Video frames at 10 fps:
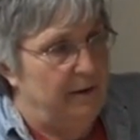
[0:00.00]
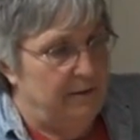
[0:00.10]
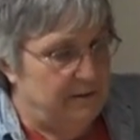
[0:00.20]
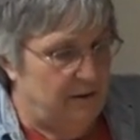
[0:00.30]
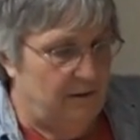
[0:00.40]

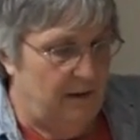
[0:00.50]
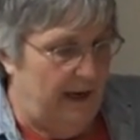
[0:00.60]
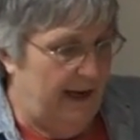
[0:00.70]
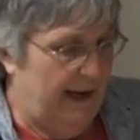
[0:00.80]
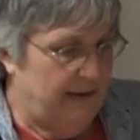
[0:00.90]
So
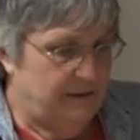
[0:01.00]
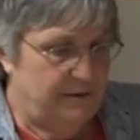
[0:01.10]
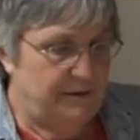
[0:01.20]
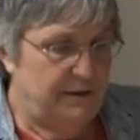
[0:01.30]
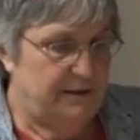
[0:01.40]
I asked
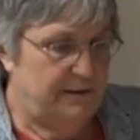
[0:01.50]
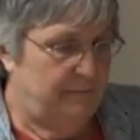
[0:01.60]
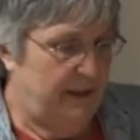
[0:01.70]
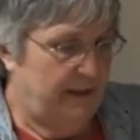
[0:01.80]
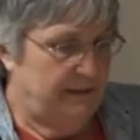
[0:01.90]
her, just
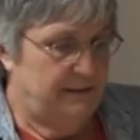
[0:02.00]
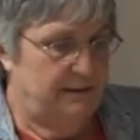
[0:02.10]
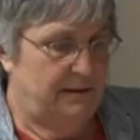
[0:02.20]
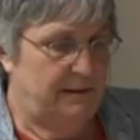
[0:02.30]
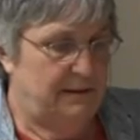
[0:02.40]
because
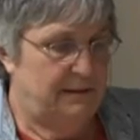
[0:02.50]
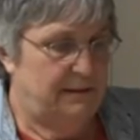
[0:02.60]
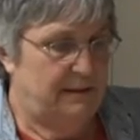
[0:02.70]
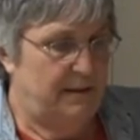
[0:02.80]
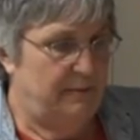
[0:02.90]
this
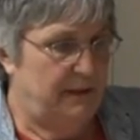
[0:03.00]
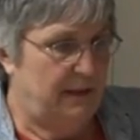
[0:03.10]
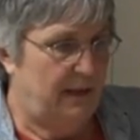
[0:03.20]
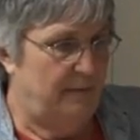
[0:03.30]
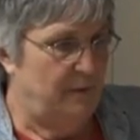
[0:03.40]
seemed to
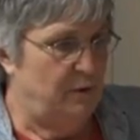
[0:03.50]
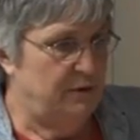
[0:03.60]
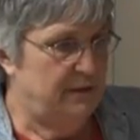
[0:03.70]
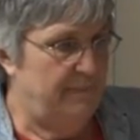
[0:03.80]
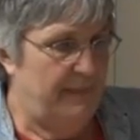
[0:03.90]
come loose
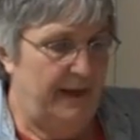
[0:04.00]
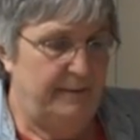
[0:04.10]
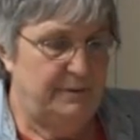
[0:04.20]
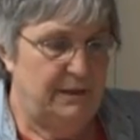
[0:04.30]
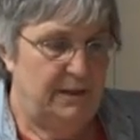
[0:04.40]

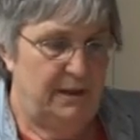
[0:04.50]
sometimes,